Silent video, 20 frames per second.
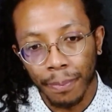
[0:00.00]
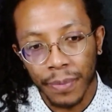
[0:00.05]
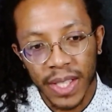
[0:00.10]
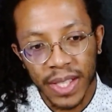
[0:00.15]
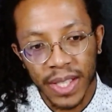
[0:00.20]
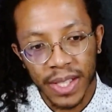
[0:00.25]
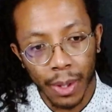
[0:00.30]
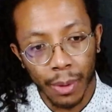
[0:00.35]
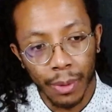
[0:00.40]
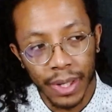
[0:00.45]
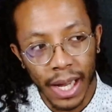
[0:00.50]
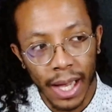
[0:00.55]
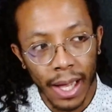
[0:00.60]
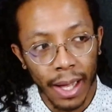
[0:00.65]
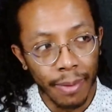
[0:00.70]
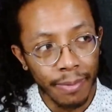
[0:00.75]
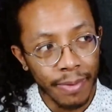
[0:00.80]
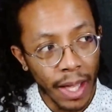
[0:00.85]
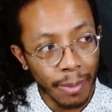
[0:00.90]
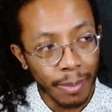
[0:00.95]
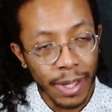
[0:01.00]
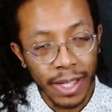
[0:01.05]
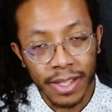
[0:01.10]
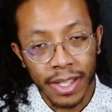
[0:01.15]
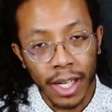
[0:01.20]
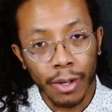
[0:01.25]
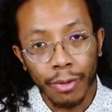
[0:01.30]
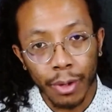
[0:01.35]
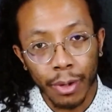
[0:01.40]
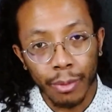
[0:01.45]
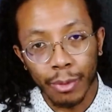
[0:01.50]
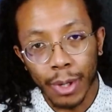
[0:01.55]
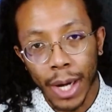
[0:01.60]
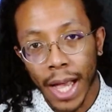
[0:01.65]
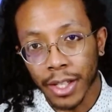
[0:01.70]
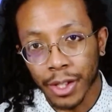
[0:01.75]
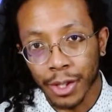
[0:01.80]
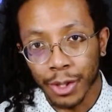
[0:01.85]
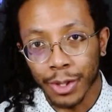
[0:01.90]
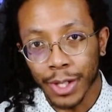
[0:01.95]
So yeah, that being said, a full
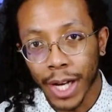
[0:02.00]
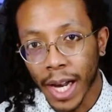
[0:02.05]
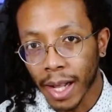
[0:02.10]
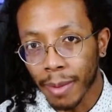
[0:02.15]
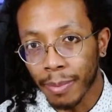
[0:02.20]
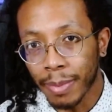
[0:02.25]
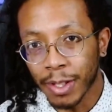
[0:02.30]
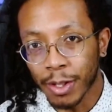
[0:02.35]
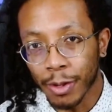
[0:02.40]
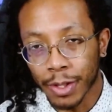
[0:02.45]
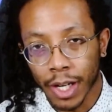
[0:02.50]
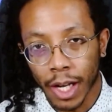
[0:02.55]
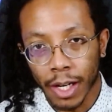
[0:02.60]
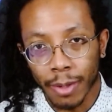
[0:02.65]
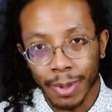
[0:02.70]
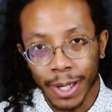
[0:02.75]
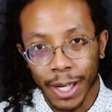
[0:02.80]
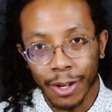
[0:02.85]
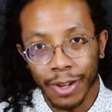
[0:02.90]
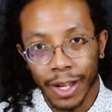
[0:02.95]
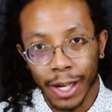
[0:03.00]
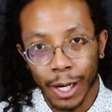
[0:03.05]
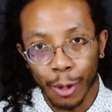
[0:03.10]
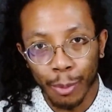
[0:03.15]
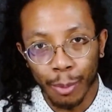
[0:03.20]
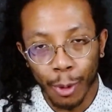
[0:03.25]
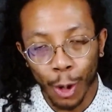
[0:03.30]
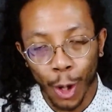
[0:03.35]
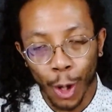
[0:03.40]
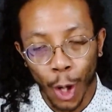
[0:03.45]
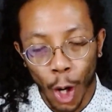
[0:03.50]
reaction to that episode is going to be available